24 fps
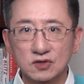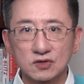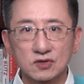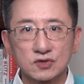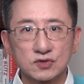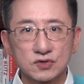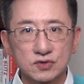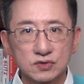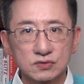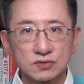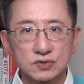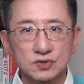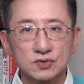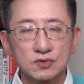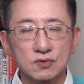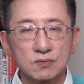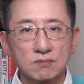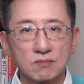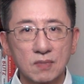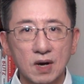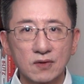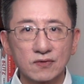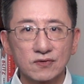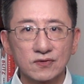her usual
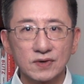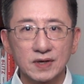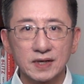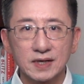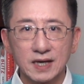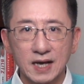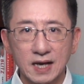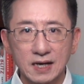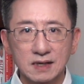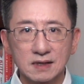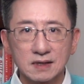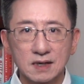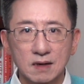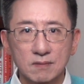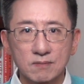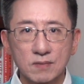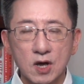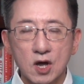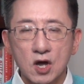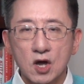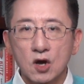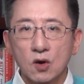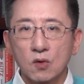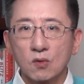monthly income,
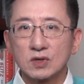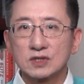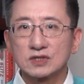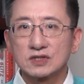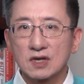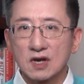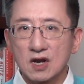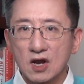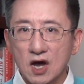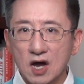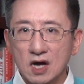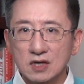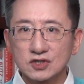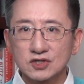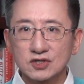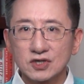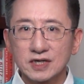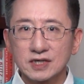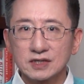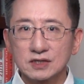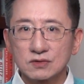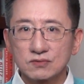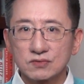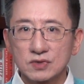was largely the